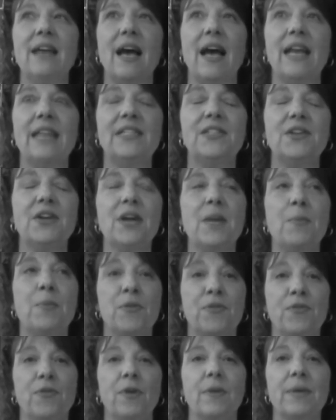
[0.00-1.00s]
started
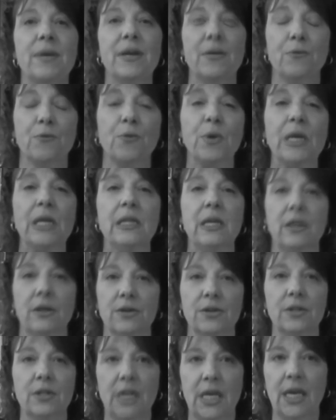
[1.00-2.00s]
performing really
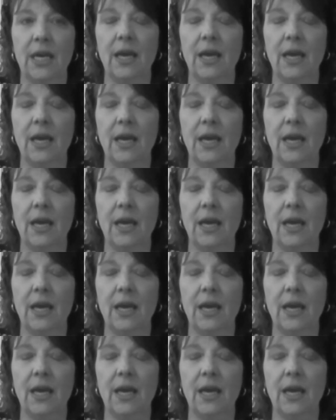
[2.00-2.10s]
early.